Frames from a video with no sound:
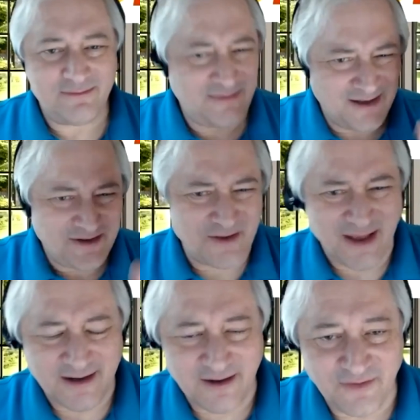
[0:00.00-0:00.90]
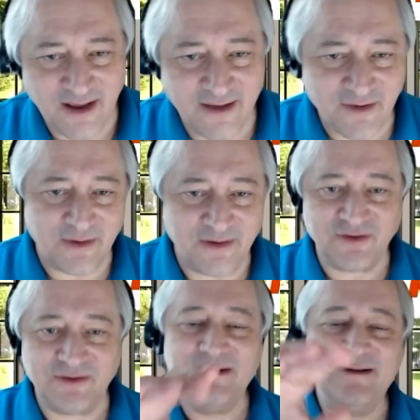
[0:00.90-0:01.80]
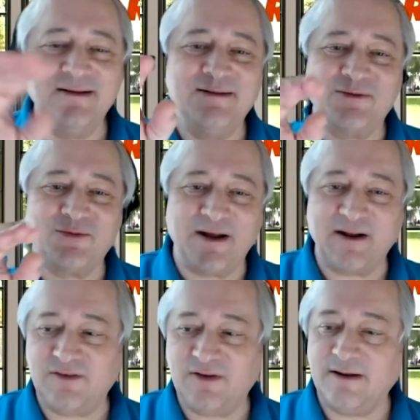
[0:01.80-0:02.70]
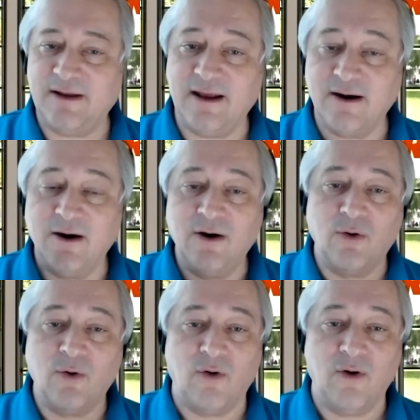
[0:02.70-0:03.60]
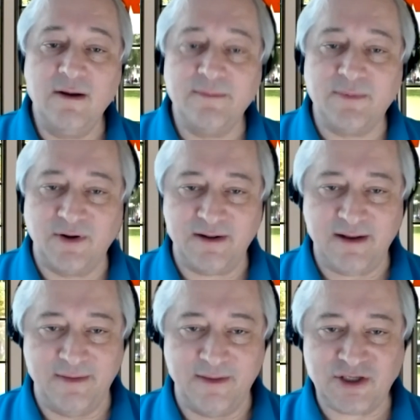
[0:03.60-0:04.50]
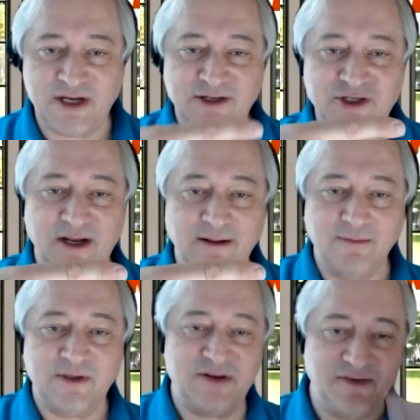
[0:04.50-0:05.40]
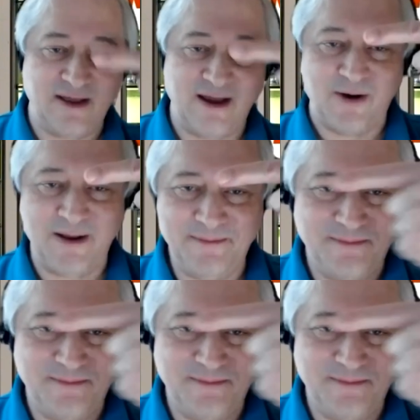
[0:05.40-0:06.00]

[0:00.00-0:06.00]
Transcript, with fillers: Don't do that. If you have a question, write it down now, or put it in the chat channel, which is that way,